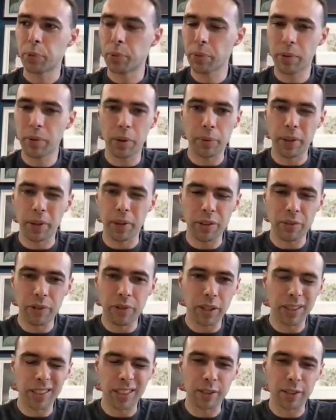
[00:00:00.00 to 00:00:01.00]
But we work with
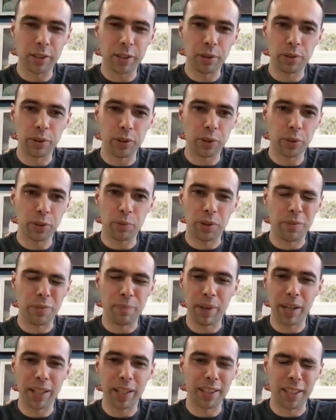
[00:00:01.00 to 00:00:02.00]
other artists who just want to
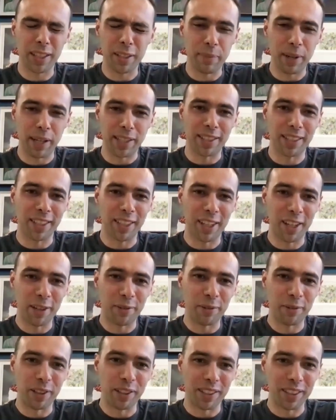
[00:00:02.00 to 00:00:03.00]
make an amazing
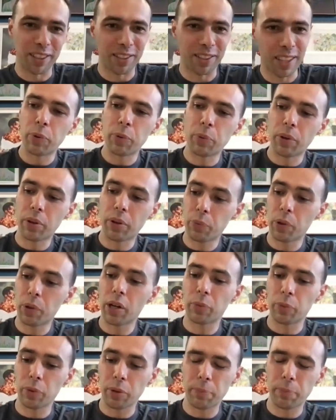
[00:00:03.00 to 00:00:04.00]
artwork. And we want to
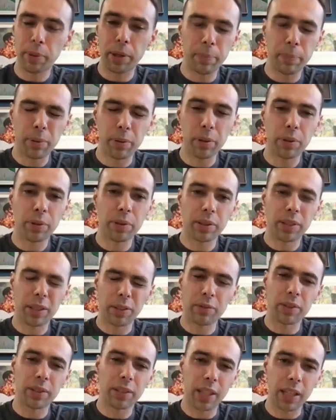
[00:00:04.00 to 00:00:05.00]
work with people who are at
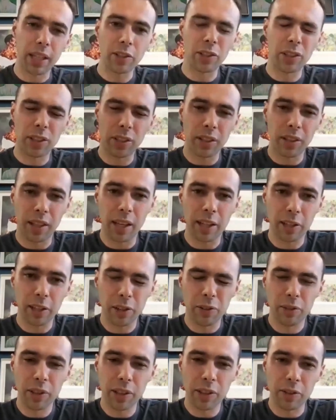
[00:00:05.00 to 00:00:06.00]
different stages of their
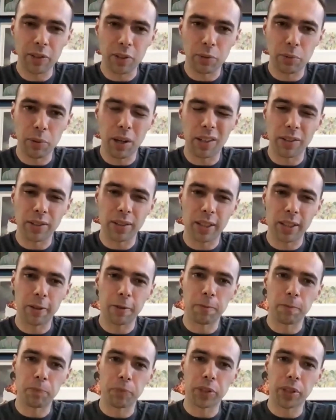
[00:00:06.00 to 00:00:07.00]
career as well.
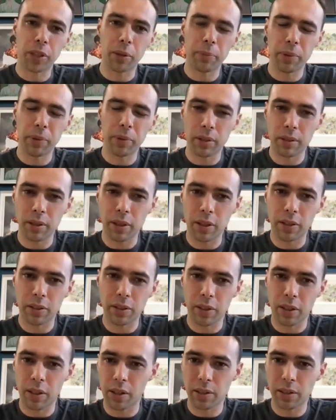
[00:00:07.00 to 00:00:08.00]
So some of those
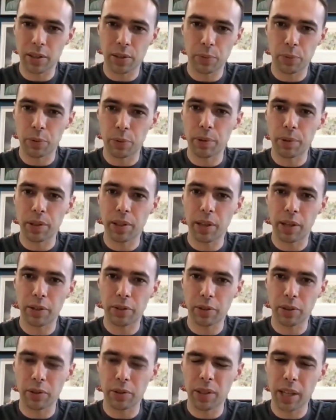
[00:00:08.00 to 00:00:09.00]
artists will be
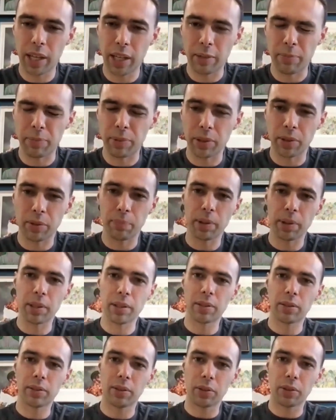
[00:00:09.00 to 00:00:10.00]
household names. It'll
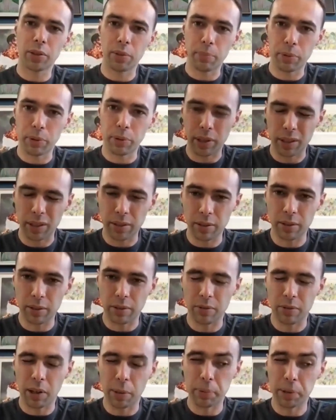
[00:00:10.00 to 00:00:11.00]
be Sonia Boyce,
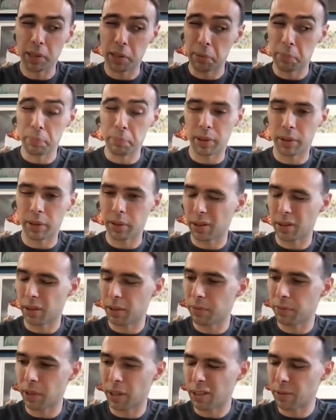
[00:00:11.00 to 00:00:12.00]
who represented Britain at
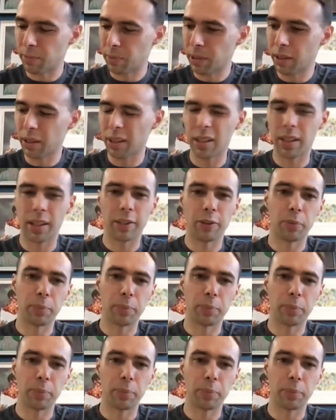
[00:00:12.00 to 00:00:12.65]
the Venice Biennale.